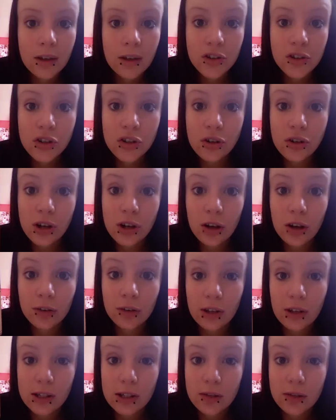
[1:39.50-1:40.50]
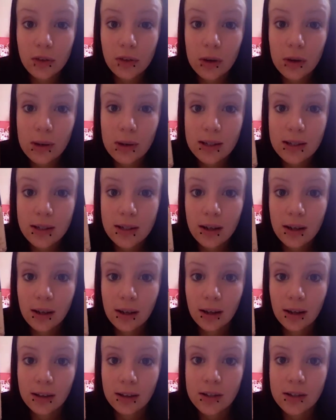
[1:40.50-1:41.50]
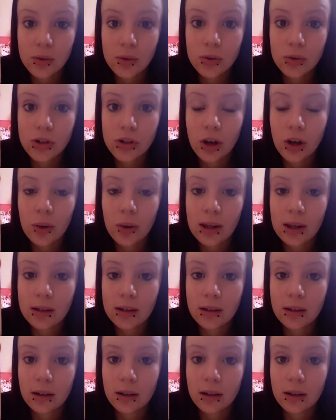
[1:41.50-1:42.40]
Studio Fix Fluid, and that's also in